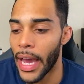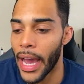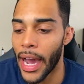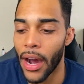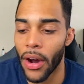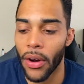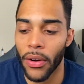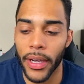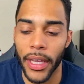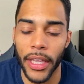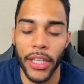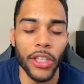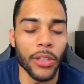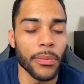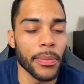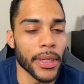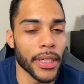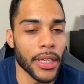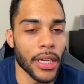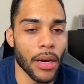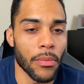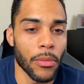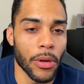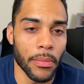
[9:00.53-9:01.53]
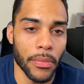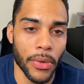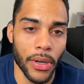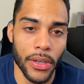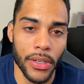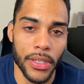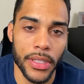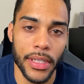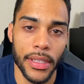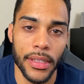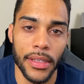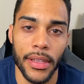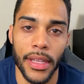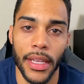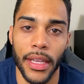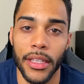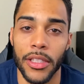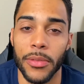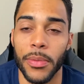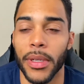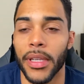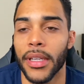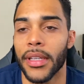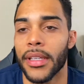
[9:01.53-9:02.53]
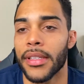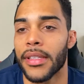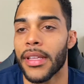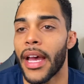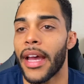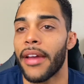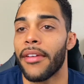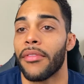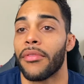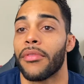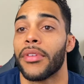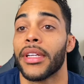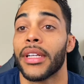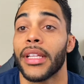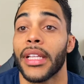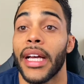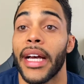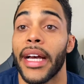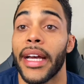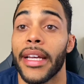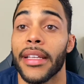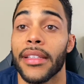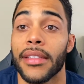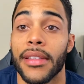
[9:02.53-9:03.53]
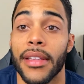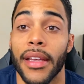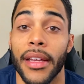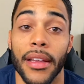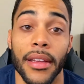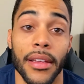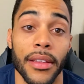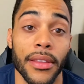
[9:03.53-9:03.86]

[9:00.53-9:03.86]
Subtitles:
How can you become immersed in things? Because I realized that